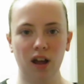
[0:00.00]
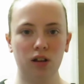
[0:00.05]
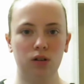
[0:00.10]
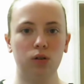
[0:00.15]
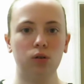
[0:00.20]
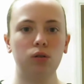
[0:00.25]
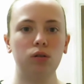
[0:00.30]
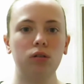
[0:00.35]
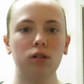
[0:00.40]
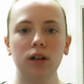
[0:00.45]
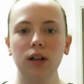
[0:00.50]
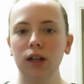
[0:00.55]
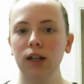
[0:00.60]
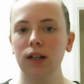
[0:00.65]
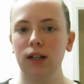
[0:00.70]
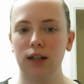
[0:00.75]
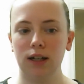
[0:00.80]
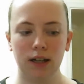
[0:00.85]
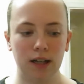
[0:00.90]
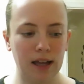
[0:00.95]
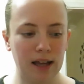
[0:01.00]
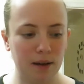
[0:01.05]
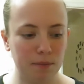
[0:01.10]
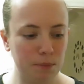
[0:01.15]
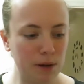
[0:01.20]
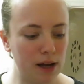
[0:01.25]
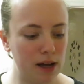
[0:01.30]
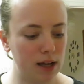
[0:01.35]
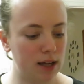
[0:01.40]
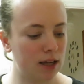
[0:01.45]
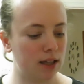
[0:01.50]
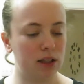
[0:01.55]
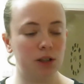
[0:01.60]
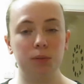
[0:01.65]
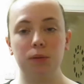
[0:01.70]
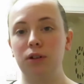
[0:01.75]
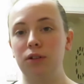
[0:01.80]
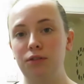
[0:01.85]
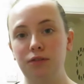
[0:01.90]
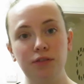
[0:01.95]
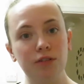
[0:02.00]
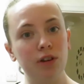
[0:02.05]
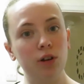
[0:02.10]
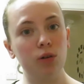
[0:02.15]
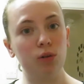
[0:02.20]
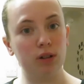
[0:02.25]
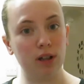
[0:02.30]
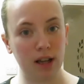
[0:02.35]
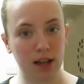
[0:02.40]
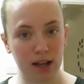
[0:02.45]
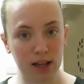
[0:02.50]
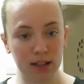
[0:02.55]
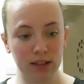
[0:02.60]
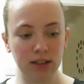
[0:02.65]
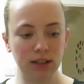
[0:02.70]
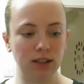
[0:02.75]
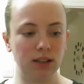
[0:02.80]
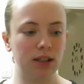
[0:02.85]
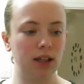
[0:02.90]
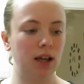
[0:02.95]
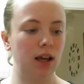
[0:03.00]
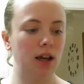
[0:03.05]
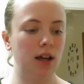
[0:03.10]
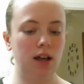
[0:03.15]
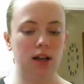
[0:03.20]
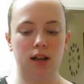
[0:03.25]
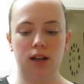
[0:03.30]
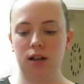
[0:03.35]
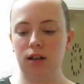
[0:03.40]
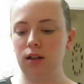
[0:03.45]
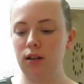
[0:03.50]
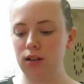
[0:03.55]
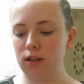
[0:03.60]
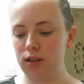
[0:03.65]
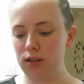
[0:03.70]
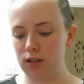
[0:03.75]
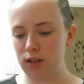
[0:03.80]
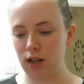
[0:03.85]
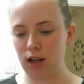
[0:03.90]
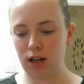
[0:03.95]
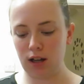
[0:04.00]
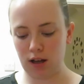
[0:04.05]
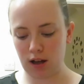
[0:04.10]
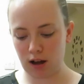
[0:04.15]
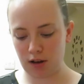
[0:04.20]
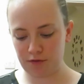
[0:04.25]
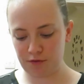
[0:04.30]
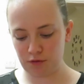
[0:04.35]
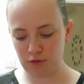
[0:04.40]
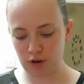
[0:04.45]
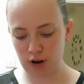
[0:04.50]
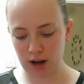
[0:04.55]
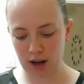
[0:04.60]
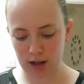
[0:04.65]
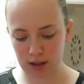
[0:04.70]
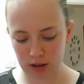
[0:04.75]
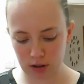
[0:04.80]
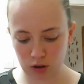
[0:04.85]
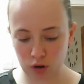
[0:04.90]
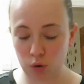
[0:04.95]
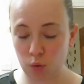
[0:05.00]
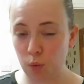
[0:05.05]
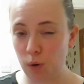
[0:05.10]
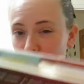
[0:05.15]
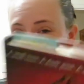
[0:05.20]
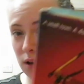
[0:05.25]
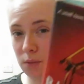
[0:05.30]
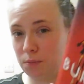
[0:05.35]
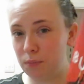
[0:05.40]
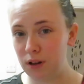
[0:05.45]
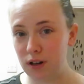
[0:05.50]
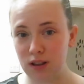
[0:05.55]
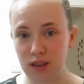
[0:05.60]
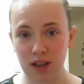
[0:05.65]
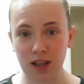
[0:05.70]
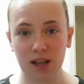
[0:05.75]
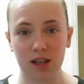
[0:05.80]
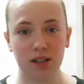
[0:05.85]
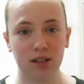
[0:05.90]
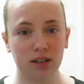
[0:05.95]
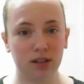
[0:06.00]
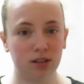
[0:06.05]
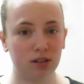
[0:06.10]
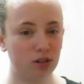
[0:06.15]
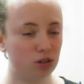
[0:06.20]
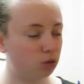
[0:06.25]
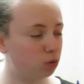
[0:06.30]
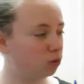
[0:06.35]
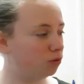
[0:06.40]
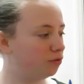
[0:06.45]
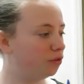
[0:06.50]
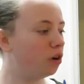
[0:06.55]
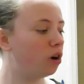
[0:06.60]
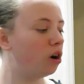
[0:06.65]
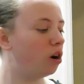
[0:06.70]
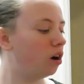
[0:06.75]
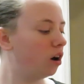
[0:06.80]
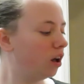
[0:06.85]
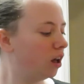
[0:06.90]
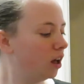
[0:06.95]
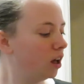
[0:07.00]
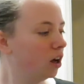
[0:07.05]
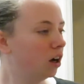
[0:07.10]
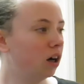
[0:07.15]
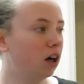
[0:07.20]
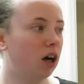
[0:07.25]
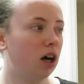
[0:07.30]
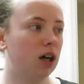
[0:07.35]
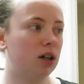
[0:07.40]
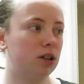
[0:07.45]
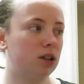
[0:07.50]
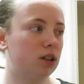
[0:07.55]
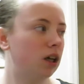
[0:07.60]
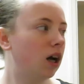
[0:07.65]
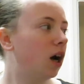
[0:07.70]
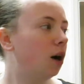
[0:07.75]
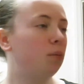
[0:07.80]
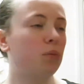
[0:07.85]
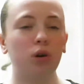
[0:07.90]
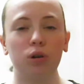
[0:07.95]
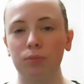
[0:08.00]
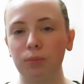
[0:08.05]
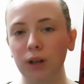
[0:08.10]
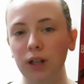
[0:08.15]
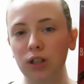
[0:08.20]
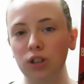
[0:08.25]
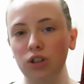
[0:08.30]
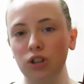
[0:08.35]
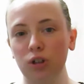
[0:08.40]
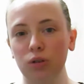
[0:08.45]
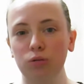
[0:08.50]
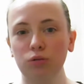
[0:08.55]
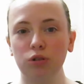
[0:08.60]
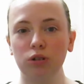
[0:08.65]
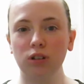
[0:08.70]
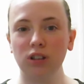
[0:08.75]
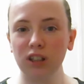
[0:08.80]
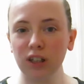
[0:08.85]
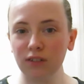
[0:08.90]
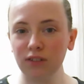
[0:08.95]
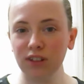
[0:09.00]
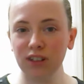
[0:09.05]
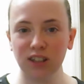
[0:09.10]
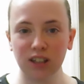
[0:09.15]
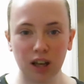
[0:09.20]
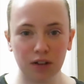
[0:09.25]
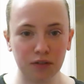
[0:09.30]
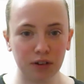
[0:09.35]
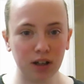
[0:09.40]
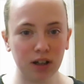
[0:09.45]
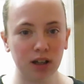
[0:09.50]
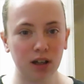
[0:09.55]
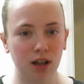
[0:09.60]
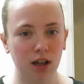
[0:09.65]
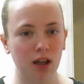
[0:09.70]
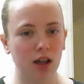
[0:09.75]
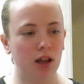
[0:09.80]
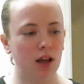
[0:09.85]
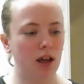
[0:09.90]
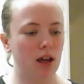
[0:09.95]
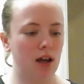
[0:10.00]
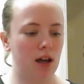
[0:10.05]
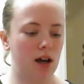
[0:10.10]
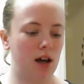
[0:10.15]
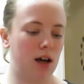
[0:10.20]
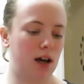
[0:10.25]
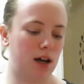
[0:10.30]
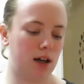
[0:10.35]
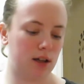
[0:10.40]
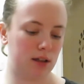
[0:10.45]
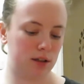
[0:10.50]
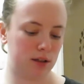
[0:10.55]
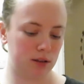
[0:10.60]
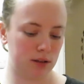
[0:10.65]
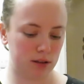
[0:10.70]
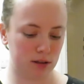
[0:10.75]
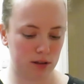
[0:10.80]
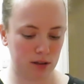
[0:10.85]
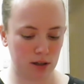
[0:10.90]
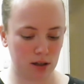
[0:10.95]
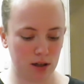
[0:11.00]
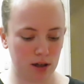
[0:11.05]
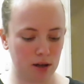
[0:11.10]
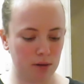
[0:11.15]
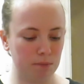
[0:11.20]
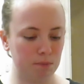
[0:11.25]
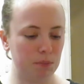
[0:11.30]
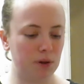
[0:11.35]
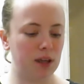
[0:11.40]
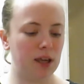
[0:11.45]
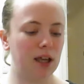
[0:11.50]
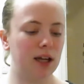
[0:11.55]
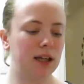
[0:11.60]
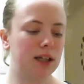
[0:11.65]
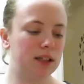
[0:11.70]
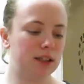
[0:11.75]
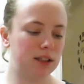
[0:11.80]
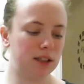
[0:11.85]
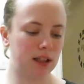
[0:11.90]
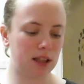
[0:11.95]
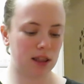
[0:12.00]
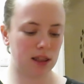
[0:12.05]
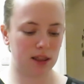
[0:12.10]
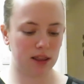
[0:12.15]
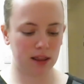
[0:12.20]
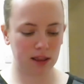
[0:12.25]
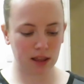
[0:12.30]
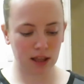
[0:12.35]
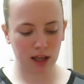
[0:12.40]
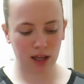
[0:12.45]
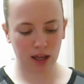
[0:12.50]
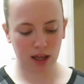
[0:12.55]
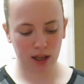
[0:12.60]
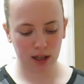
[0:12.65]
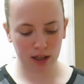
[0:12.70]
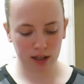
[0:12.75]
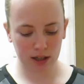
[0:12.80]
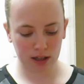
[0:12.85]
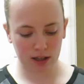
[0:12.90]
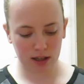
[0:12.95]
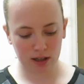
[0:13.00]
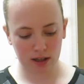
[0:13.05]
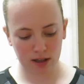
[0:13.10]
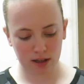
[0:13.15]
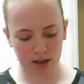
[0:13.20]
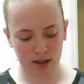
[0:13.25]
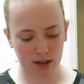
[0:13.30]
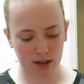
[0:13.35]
Hello, I am back. It's been a few days and I have read quite a bit of this so far. I'm on page 277 and I'm beginning to think